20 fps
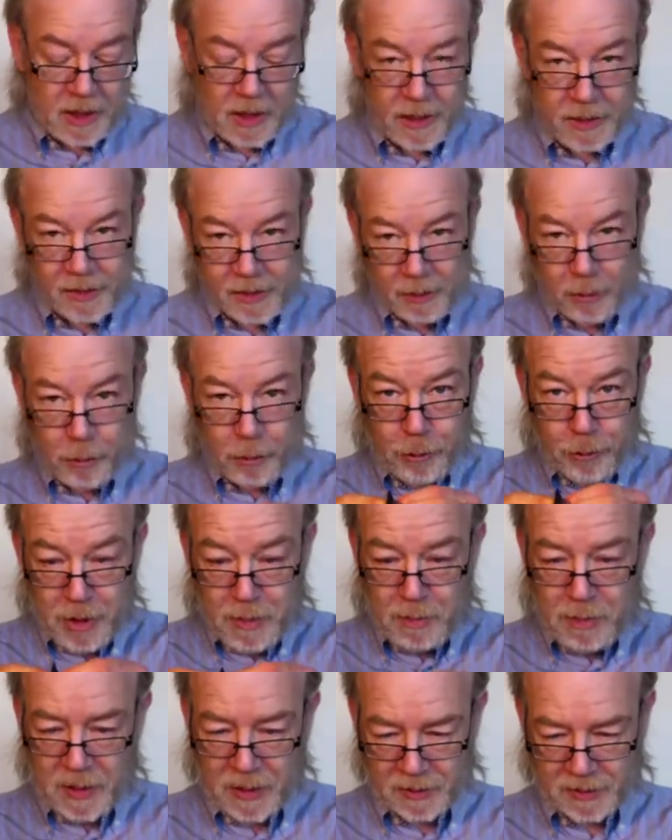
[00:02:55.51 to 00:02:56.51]
it's a
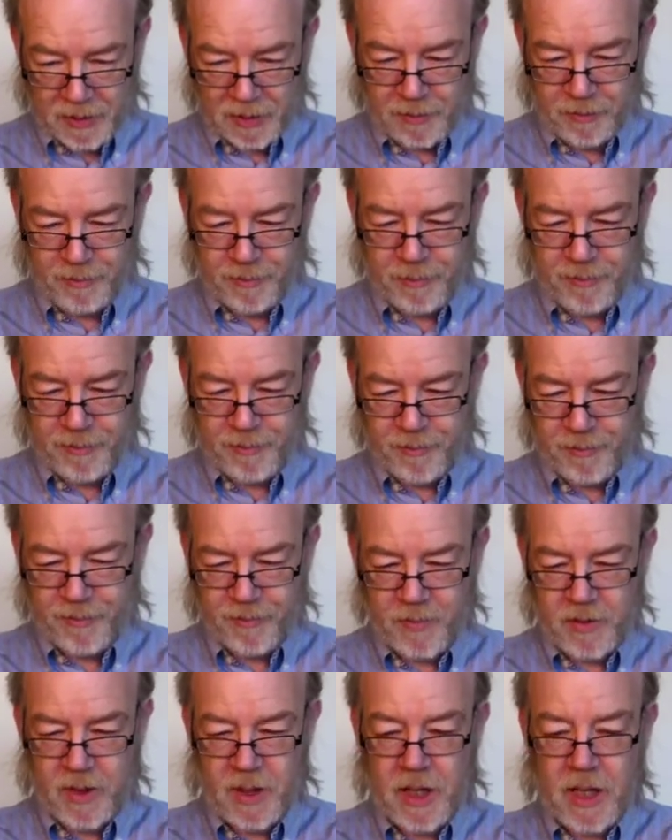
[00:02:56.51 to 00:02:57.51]
three-piece
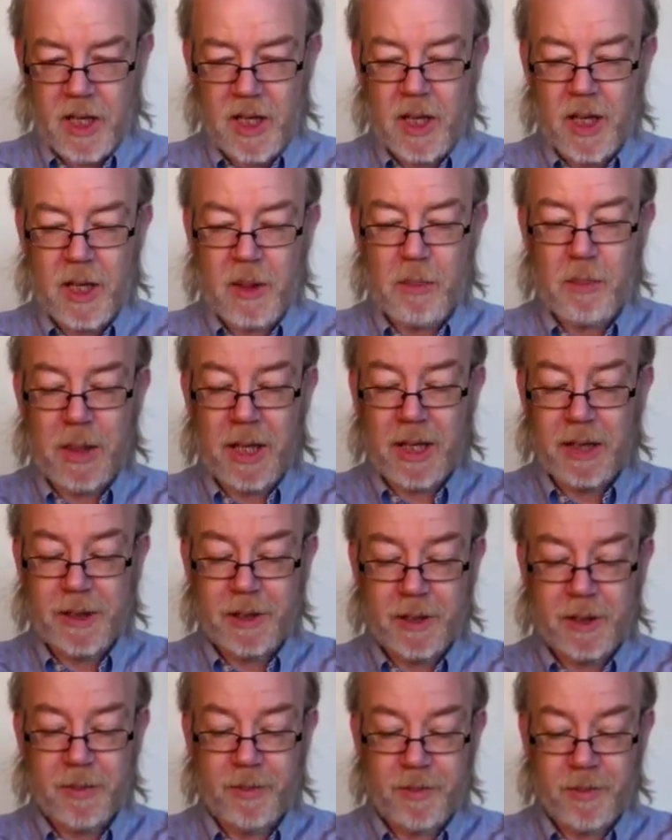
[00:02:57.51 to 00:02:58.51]
belt.